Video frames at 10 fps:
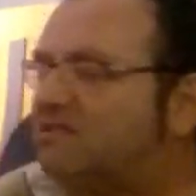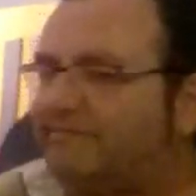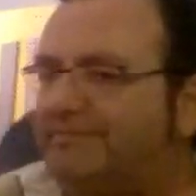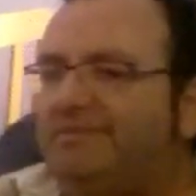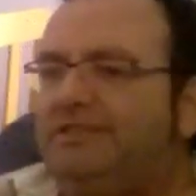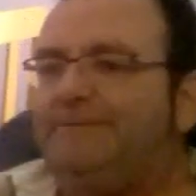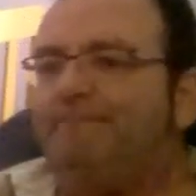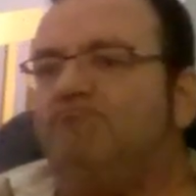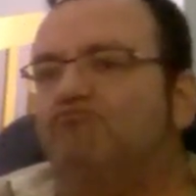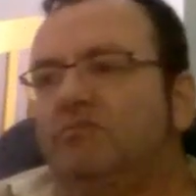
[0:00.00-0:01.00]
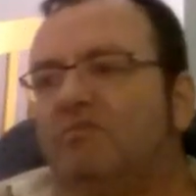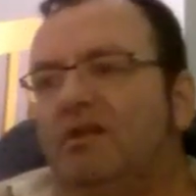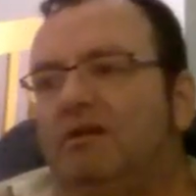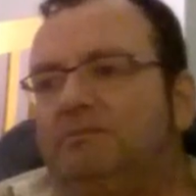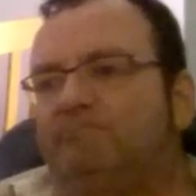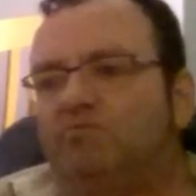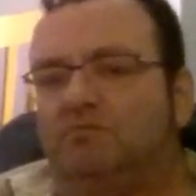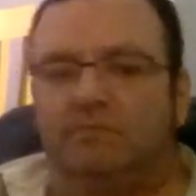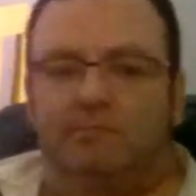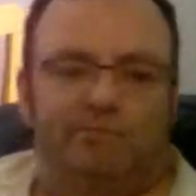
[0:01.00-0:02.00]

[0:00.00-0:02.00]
What should I get rid of? I'm asking you this now.